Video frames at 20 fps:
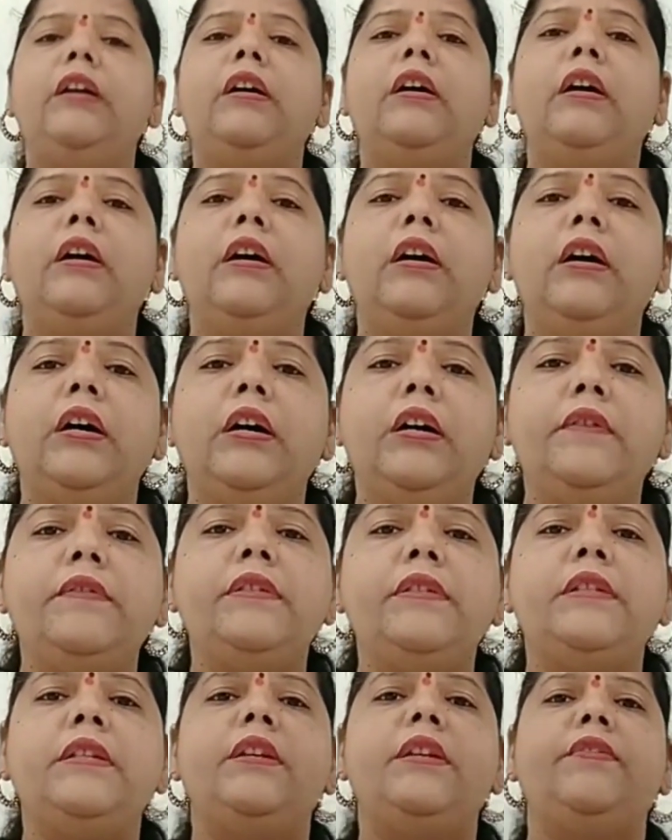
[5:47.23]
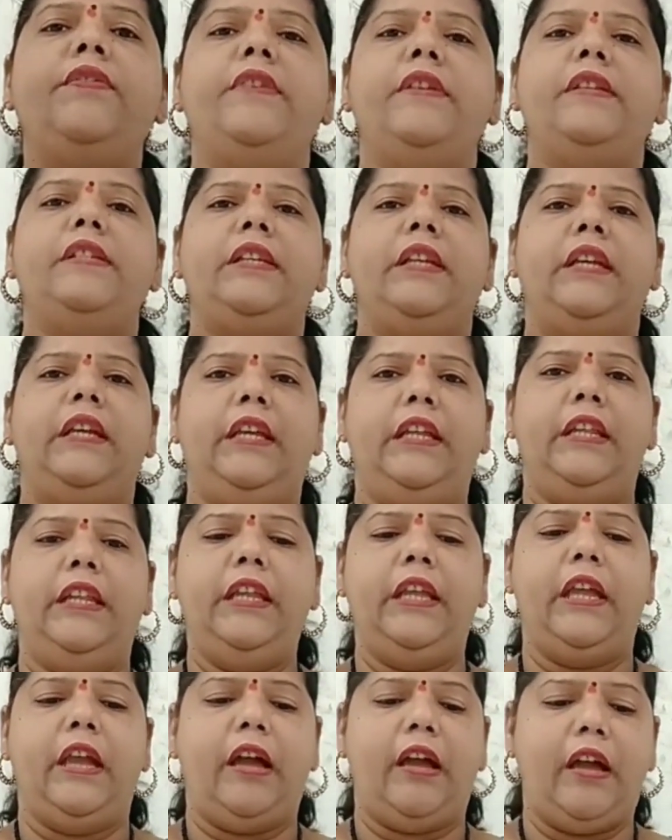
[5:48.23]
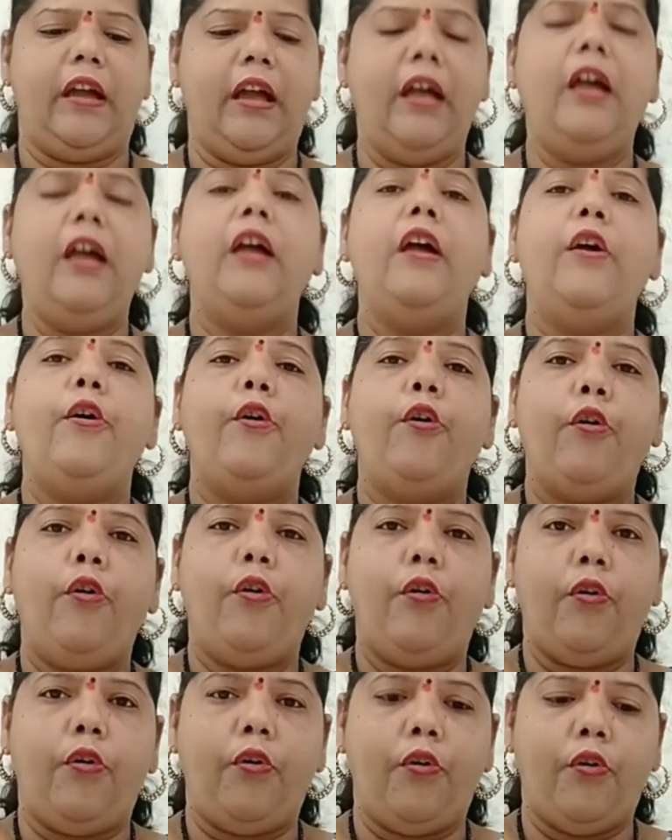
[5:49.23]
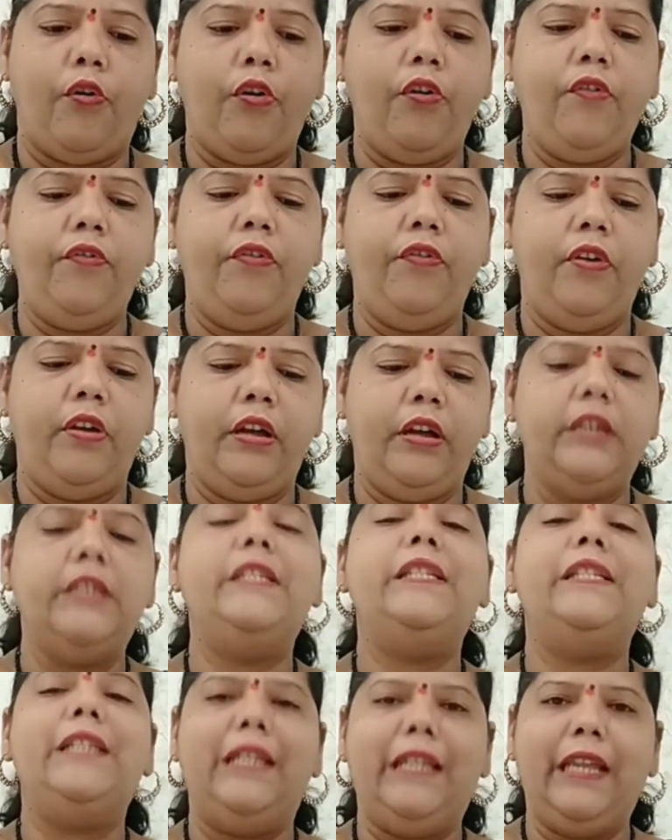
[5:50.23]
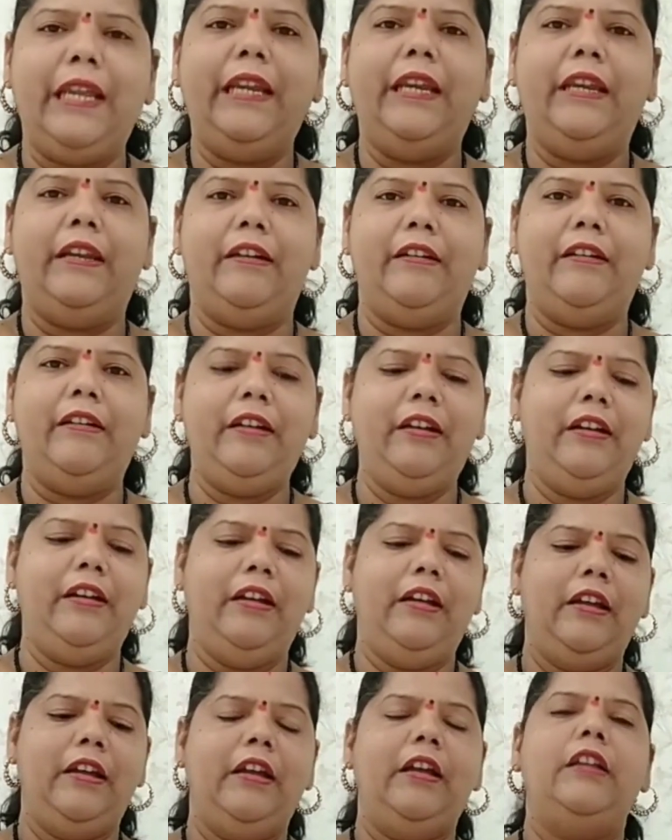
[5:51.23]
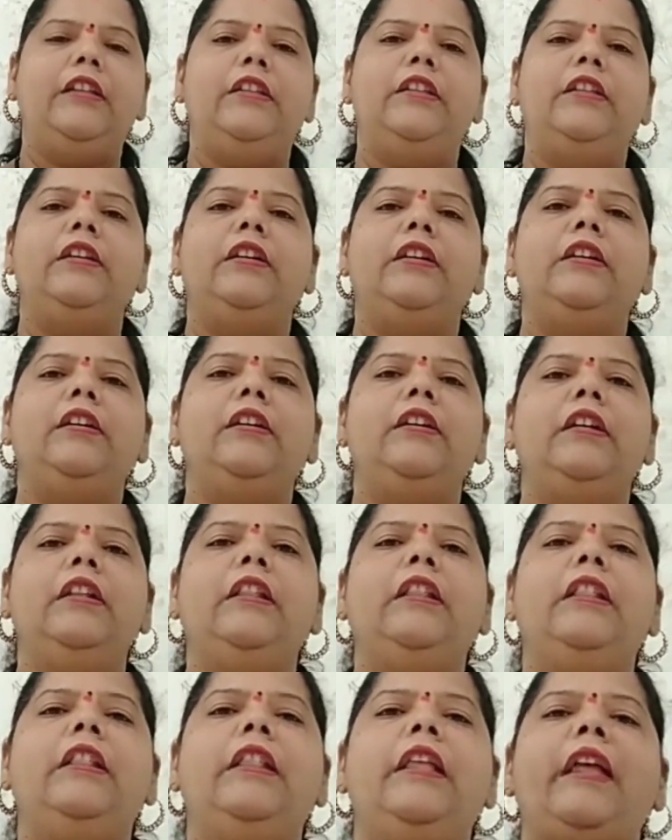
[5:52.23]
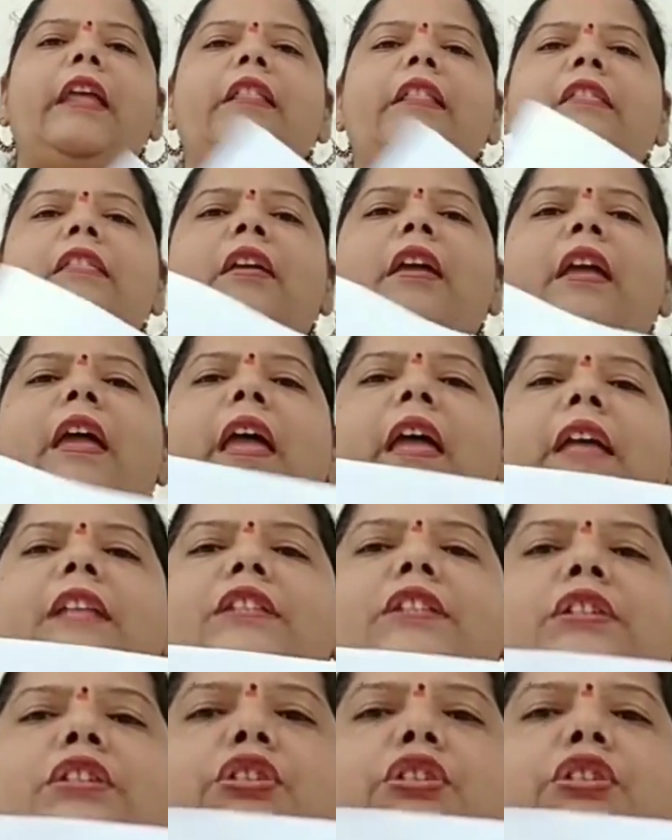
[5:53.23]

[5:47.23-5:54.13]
curved surface area of a cylinder, the length has